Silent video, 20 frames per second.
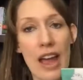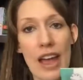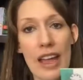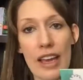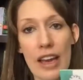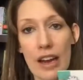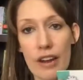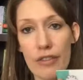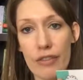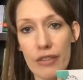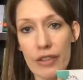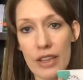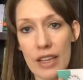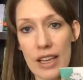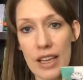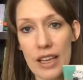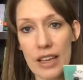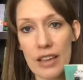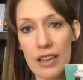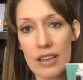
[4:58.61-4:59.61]
and
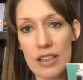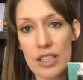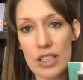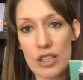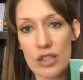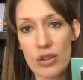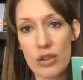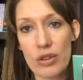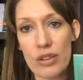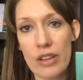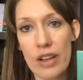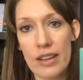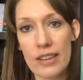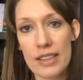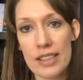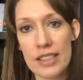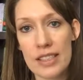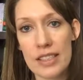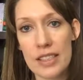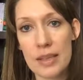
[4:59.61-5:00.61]
carefully just go
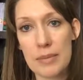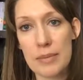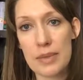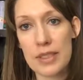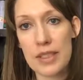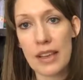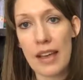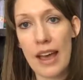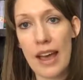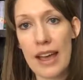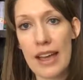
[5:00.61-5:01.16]
along the seams,